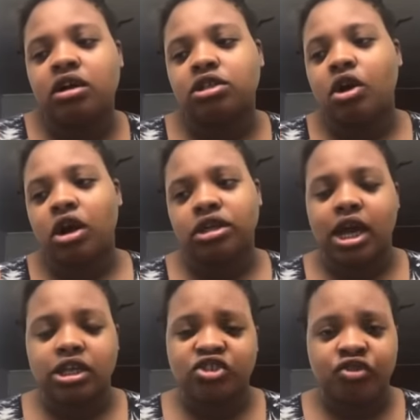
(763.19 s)
it's hard to
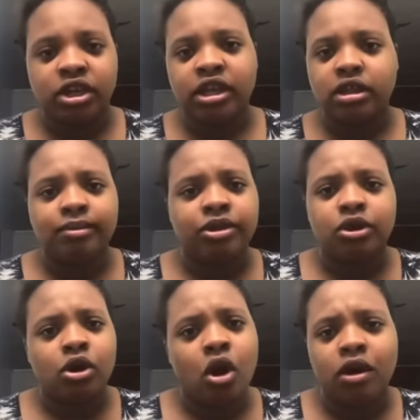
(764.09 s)
kind of just forget them.
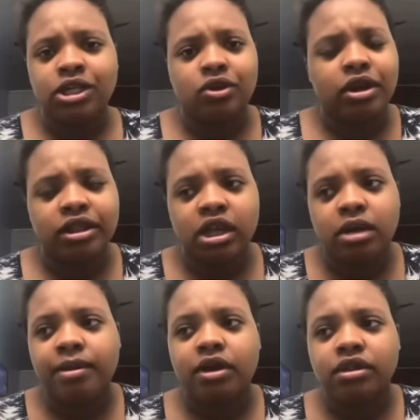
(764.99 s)
You're always going to think
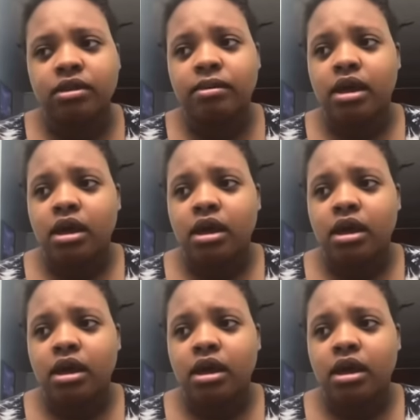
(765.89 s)
about them,